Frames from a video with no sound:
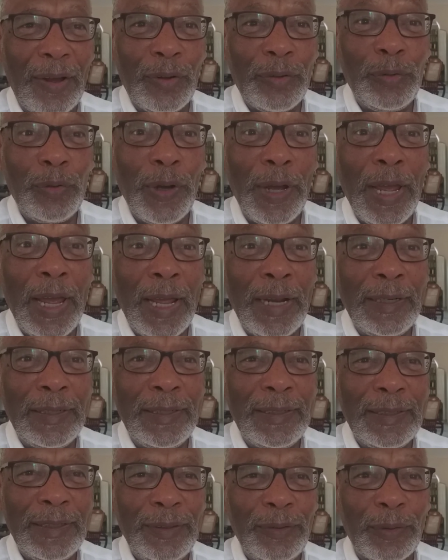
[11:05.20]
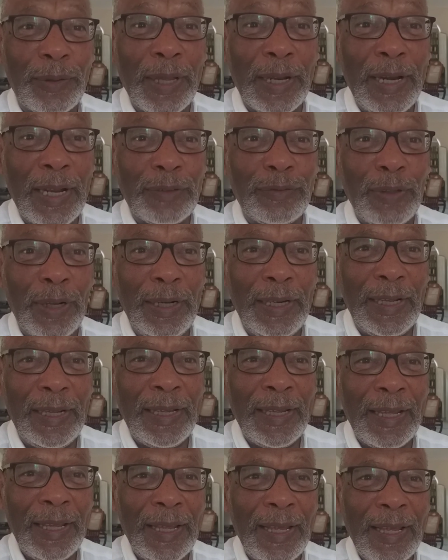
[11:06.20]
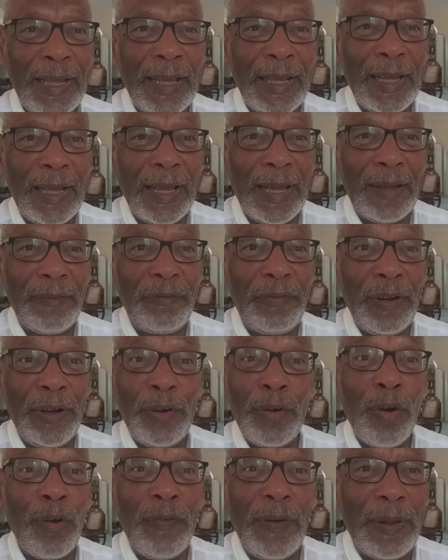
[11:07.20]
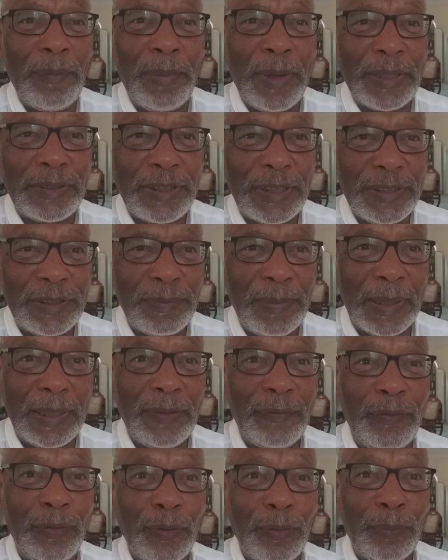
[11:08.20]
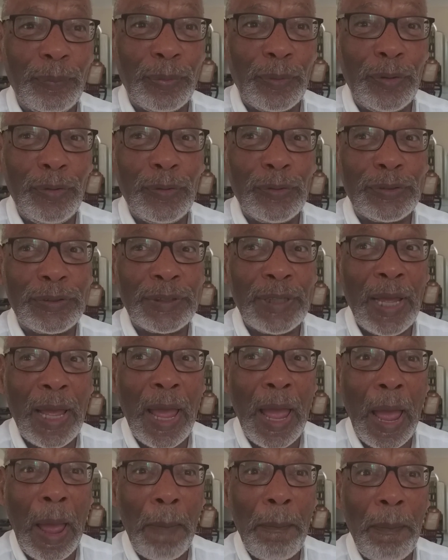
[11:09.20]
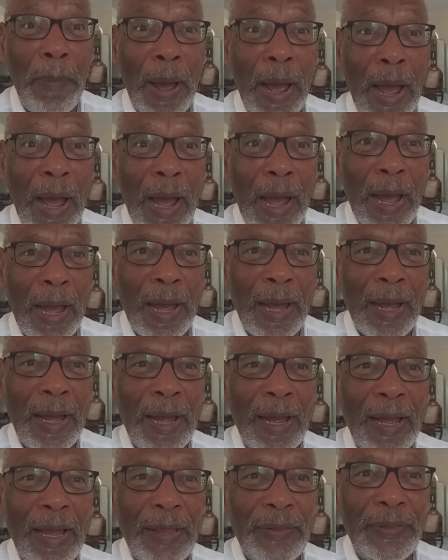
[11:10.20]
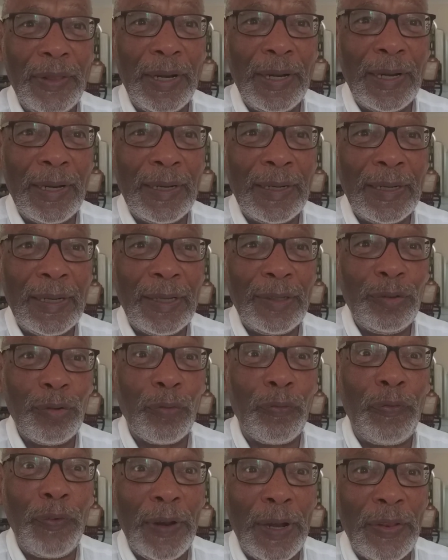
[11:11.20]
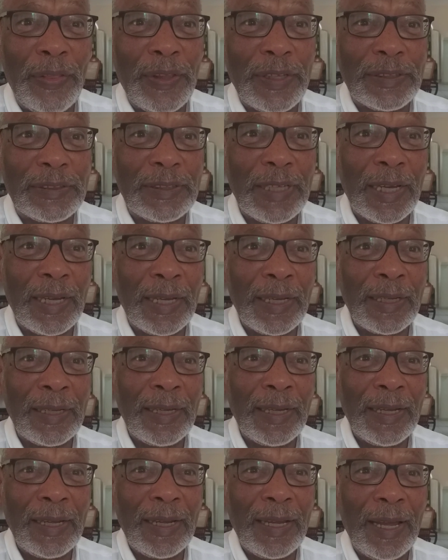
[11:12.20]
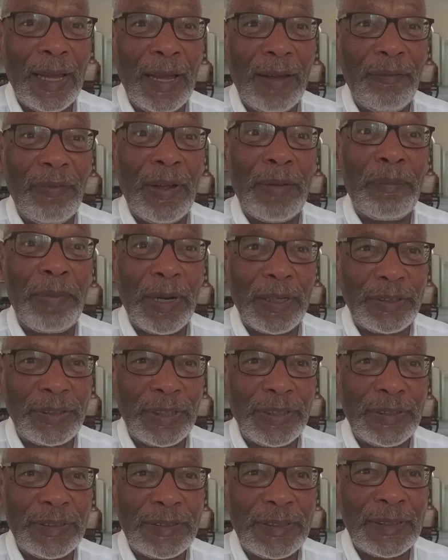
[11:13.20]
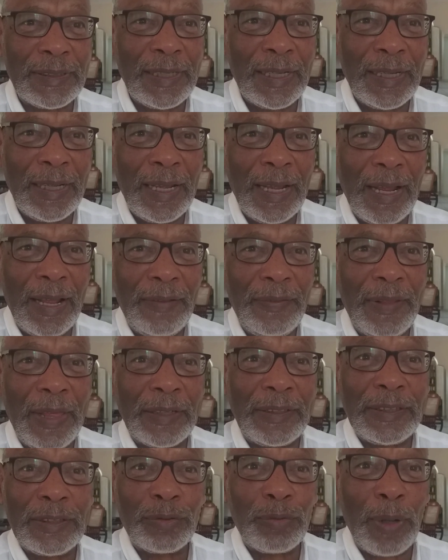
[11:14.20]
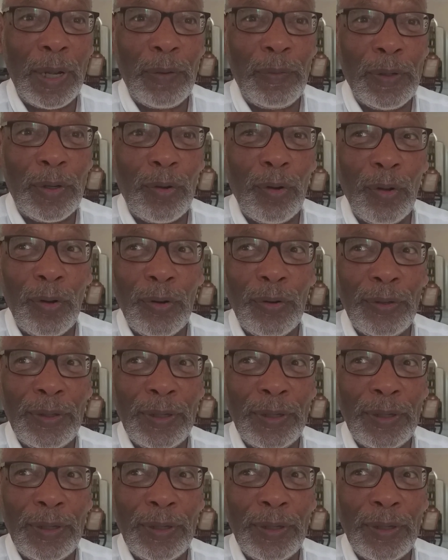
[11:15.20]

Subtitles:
your head, you can actually feel no vibrations. But if you produce ba, then you feel these vibrations. And that is why we call